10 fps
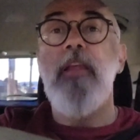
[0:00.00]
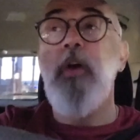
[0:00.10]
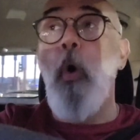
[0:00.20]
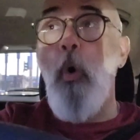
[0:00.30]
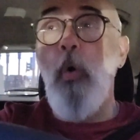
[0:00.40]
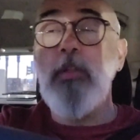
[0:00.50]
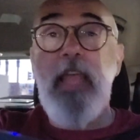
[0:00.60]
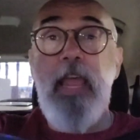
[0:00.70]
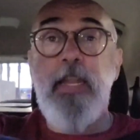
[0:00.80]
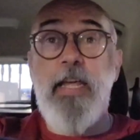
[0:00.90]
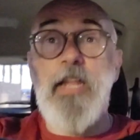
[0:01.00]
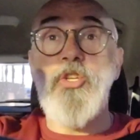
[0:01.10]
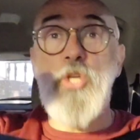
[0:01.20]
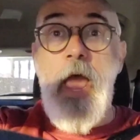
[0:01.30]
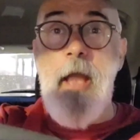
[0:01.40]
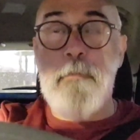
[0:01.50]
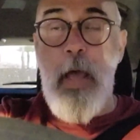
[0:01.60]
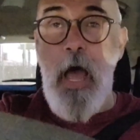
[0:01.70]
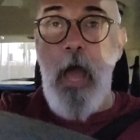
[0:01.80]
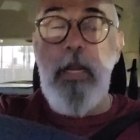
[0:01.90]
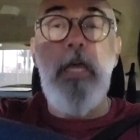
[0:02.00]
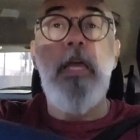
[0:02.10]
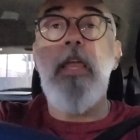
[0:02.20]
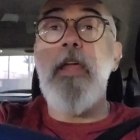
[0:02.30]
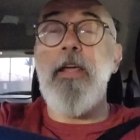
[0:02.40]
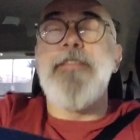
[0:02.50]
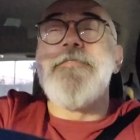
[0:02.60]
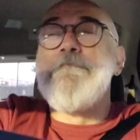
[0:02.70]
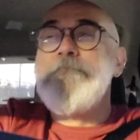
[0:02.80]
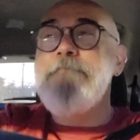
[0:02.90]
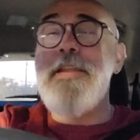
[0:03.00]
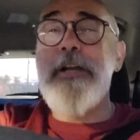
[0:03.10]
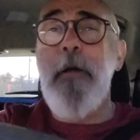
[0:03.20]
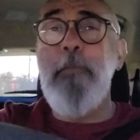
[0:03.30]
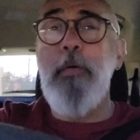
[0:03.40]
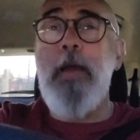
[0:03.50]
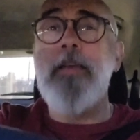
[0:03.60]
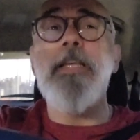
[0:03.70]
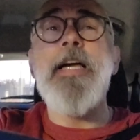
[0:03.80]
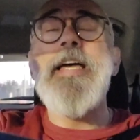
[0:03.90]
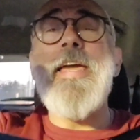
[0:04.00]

the old lady jackpot in a couple ways.